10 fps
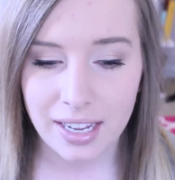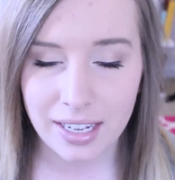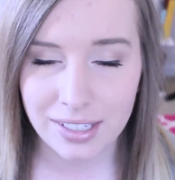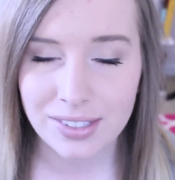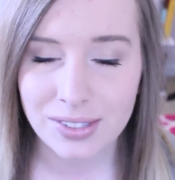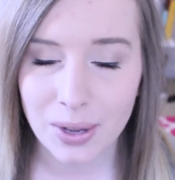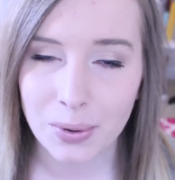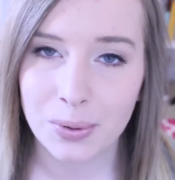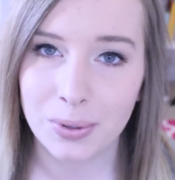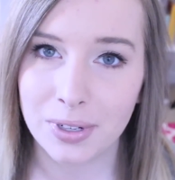it is
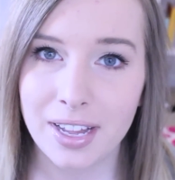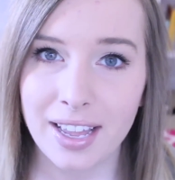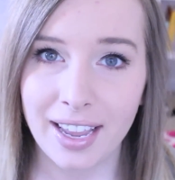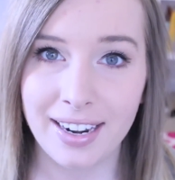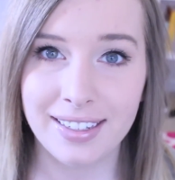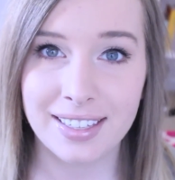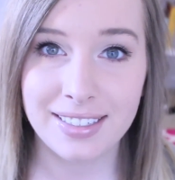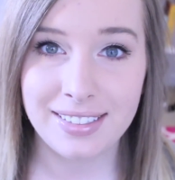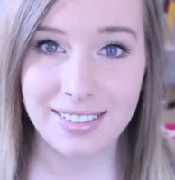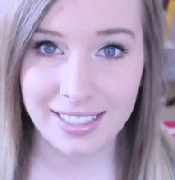so cool. It is a
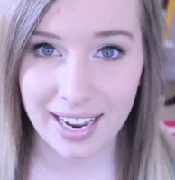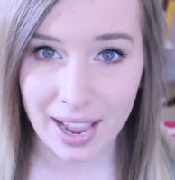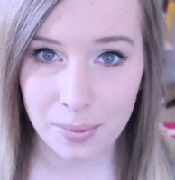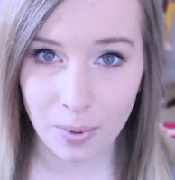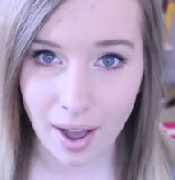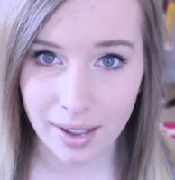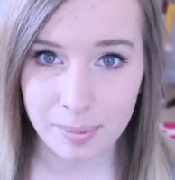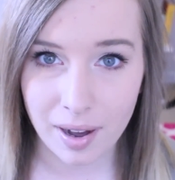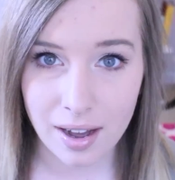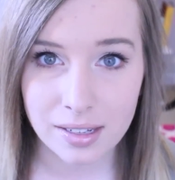
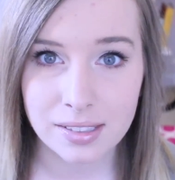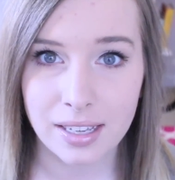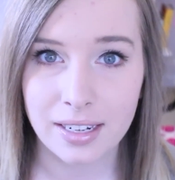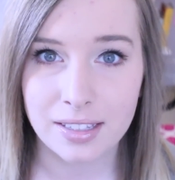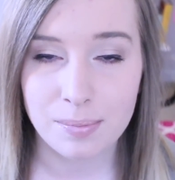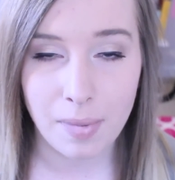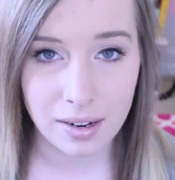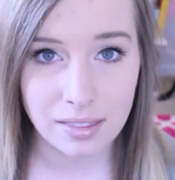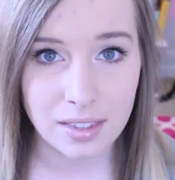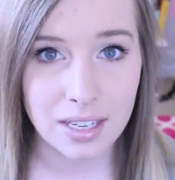DIY box and it's
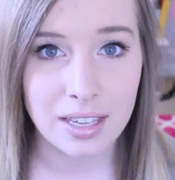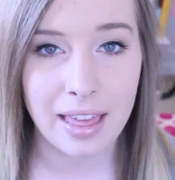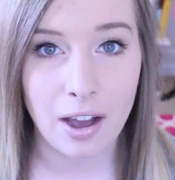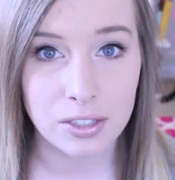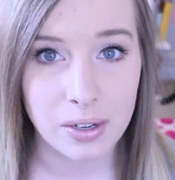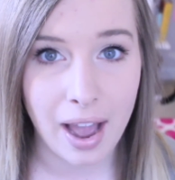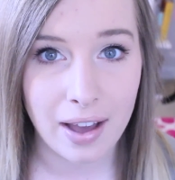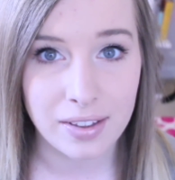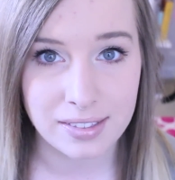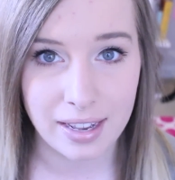monthly. They also
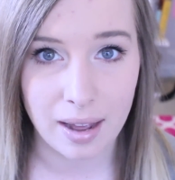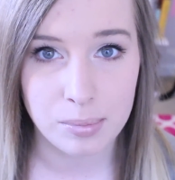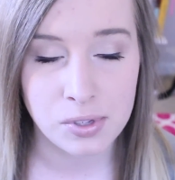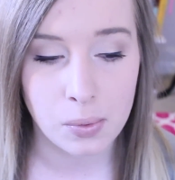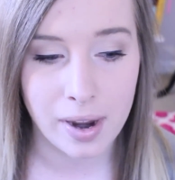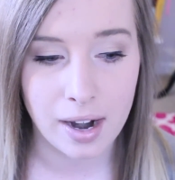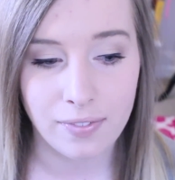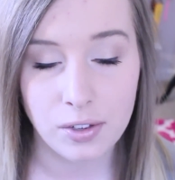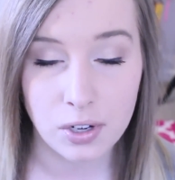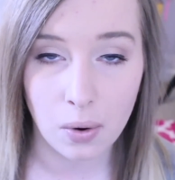have it set up to where
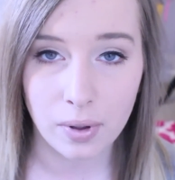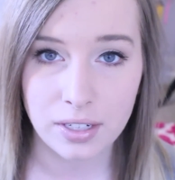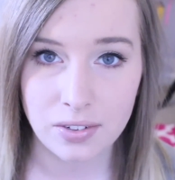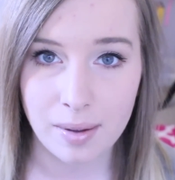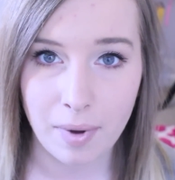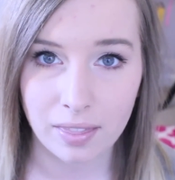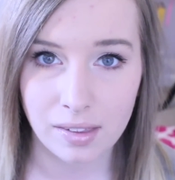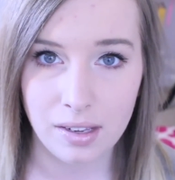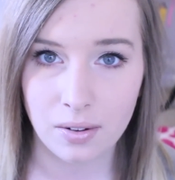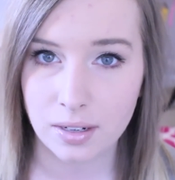if you don't want to do it
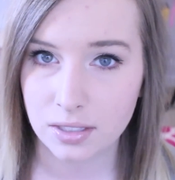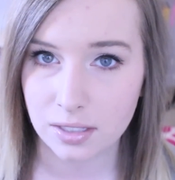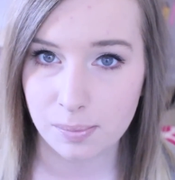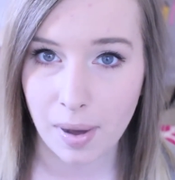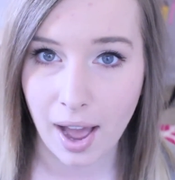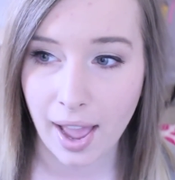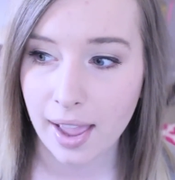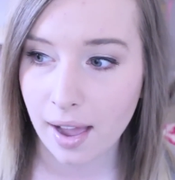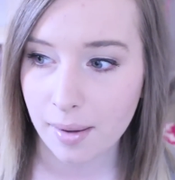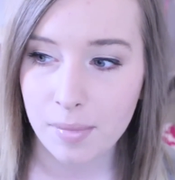monthly, you can just
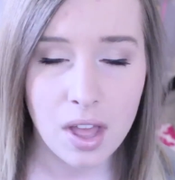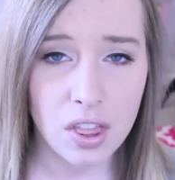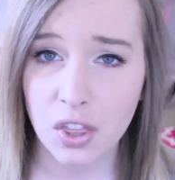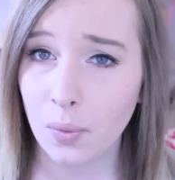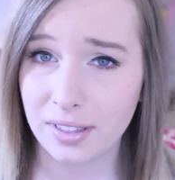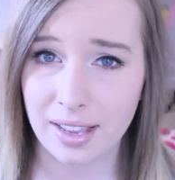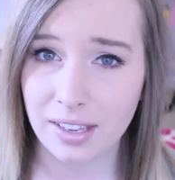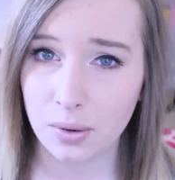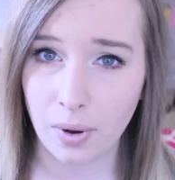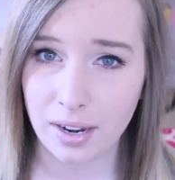buy um, the ones that
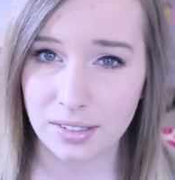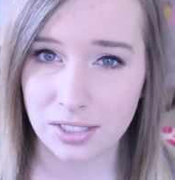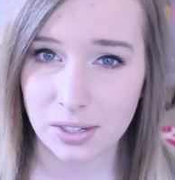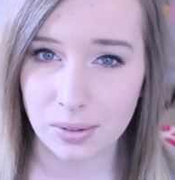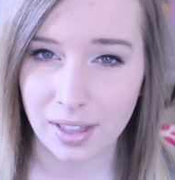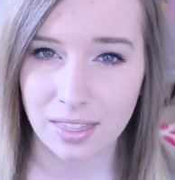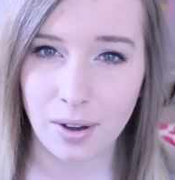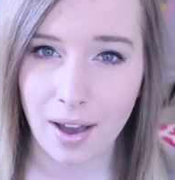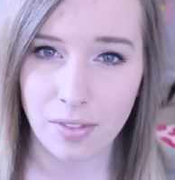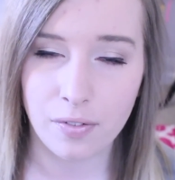you want to do. Like
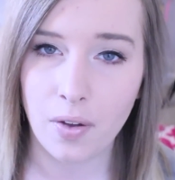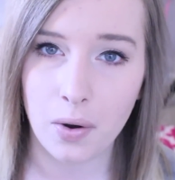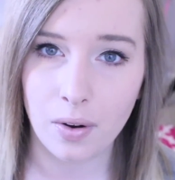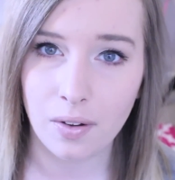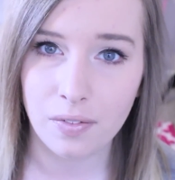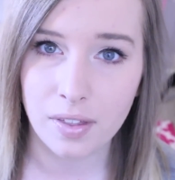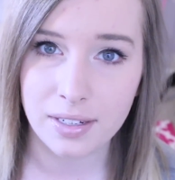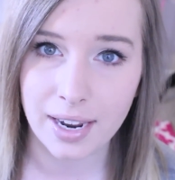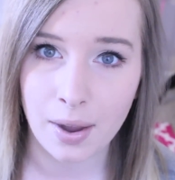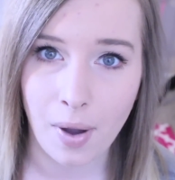they'll have the photo of the
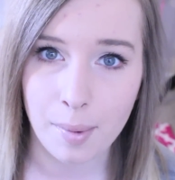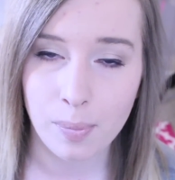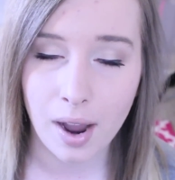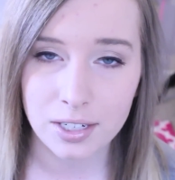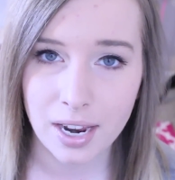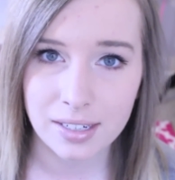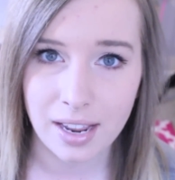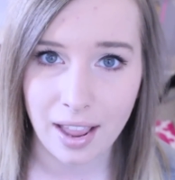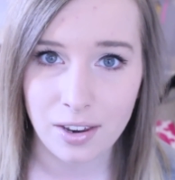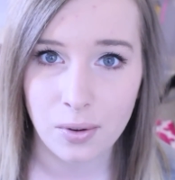DIY project
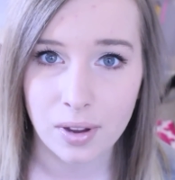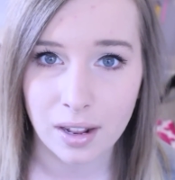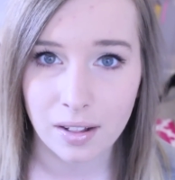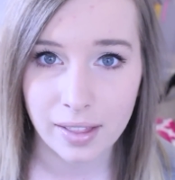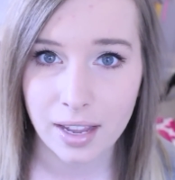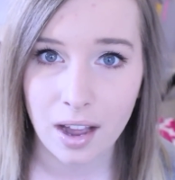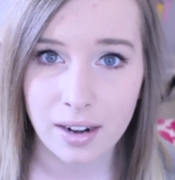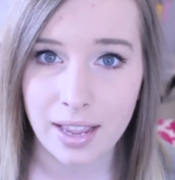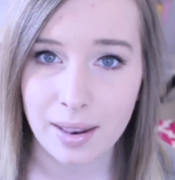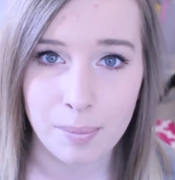and you can click
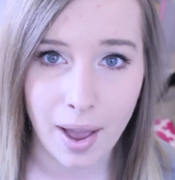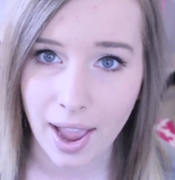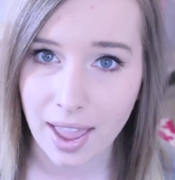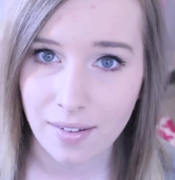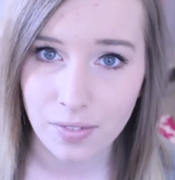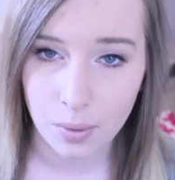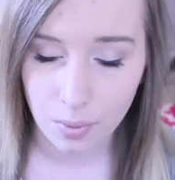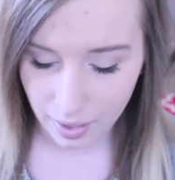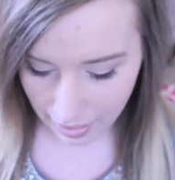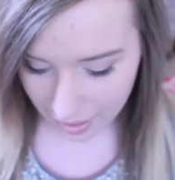on it and buy it if you want